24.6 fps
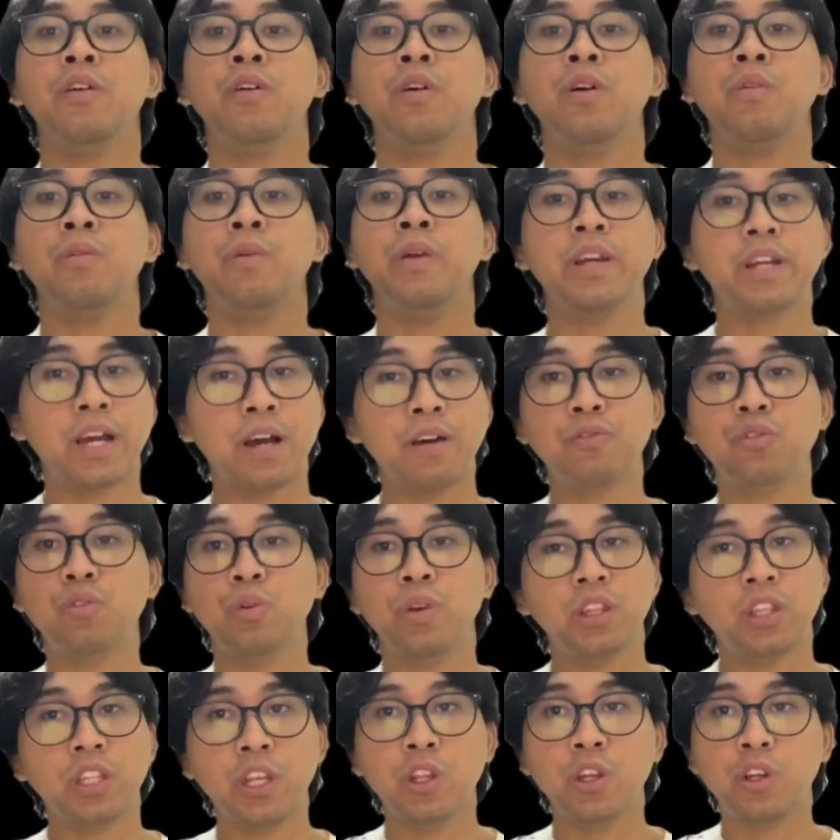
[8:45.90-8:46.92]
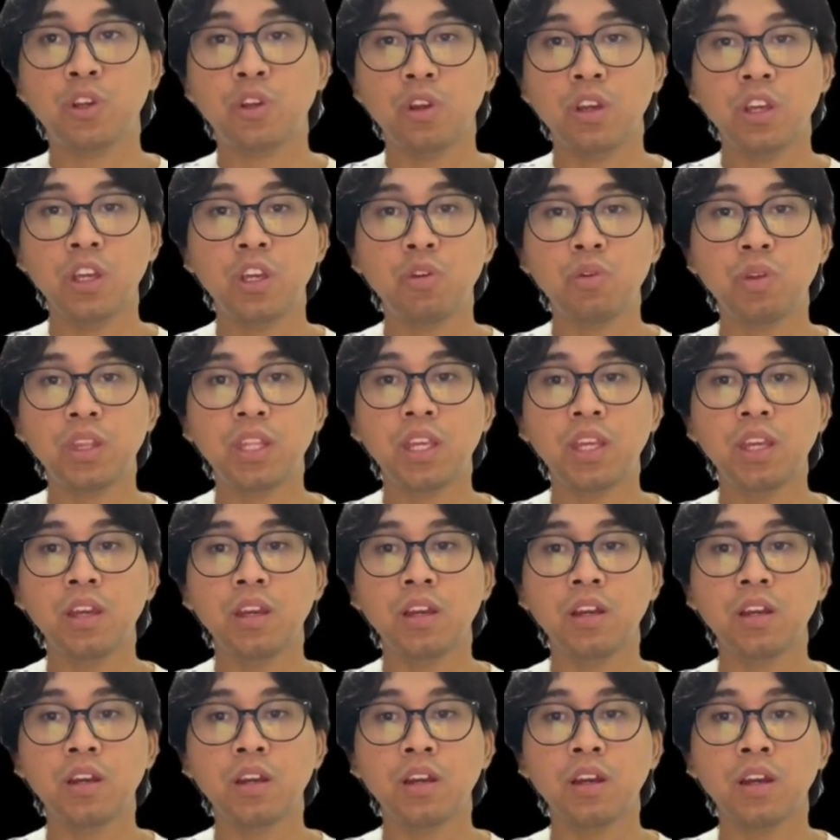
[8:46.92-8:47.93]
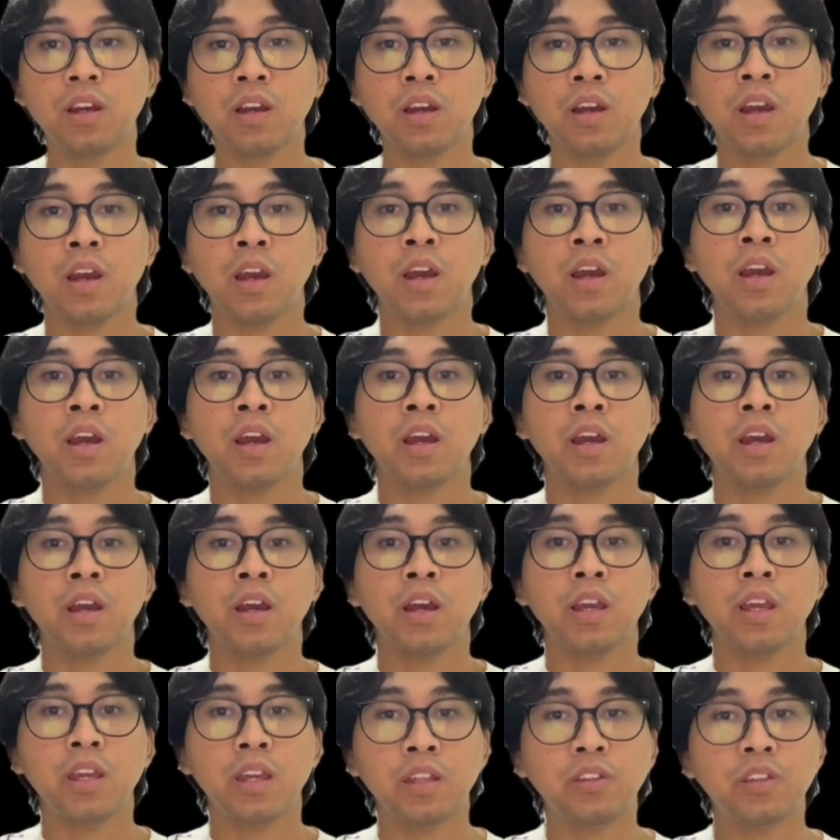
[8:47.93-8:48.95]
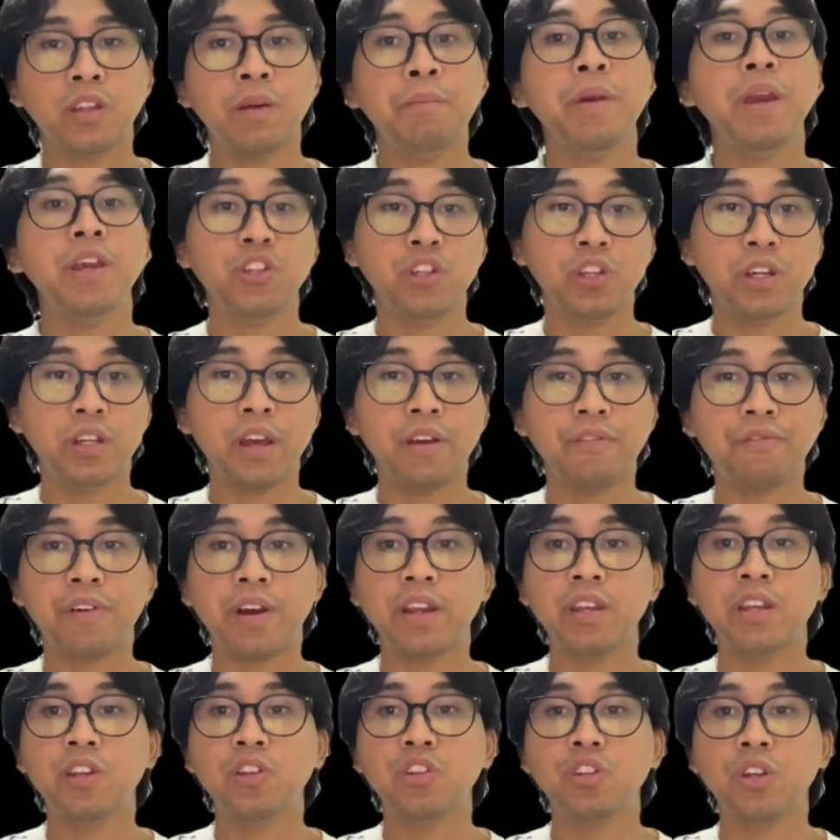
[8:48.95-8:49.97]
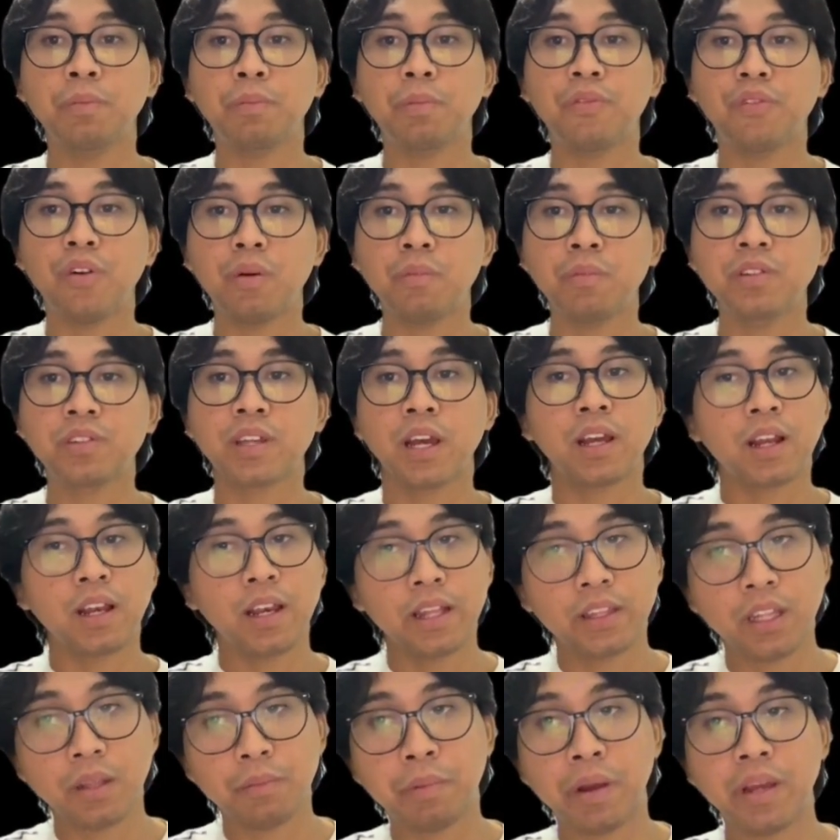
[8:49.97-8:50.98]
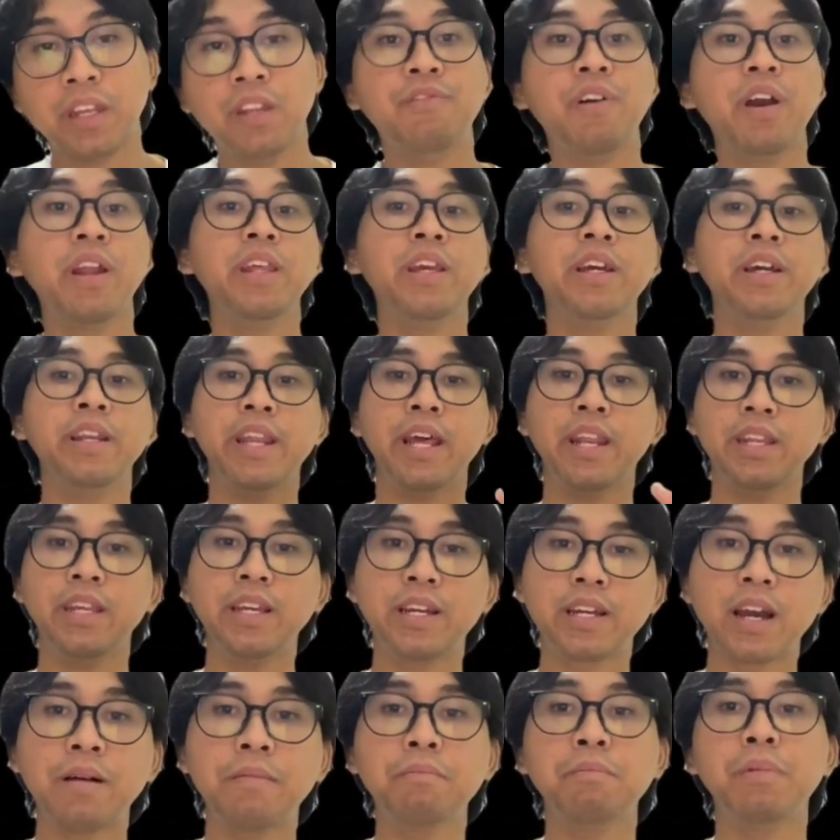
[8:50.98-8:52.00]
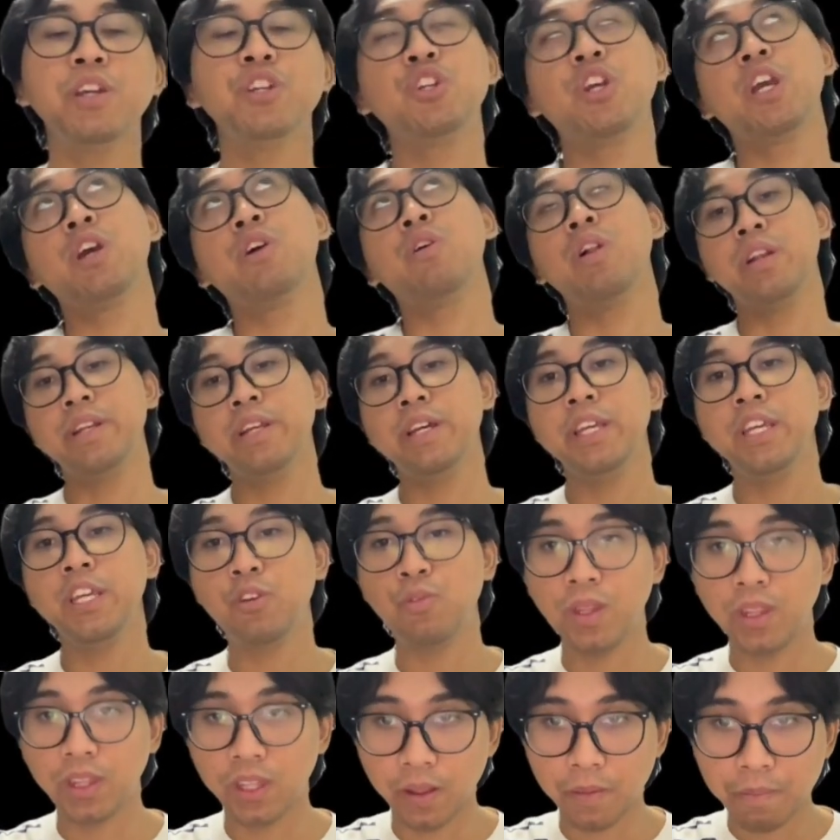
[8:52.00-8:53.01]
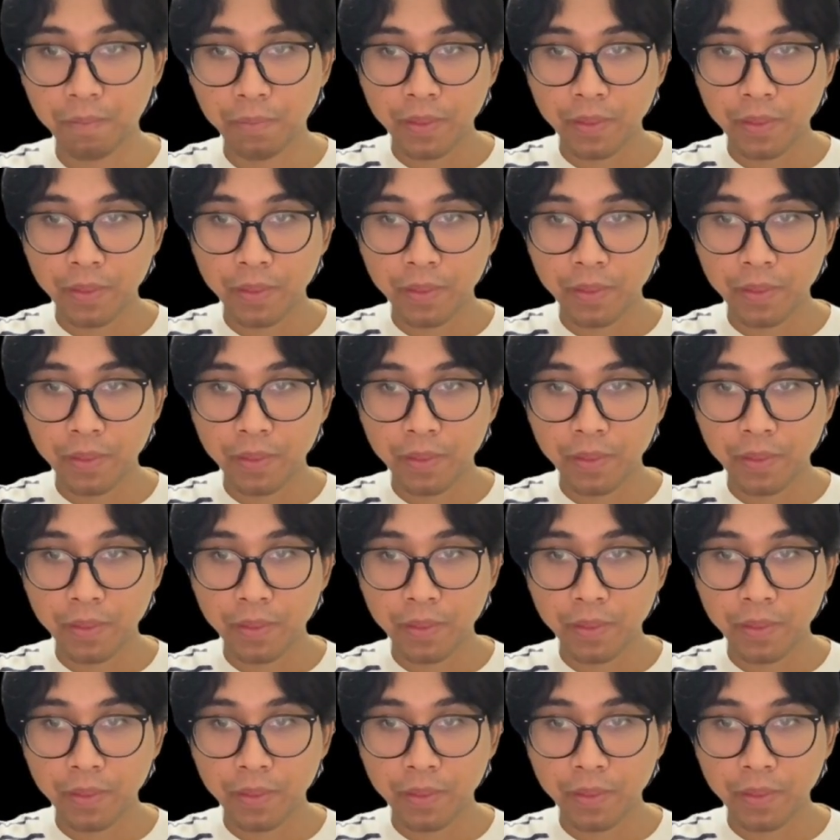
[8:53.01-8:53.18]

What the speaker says: When it comes to return equity, is a measure that financial performance calculated by dividing a net income by shareholder equity.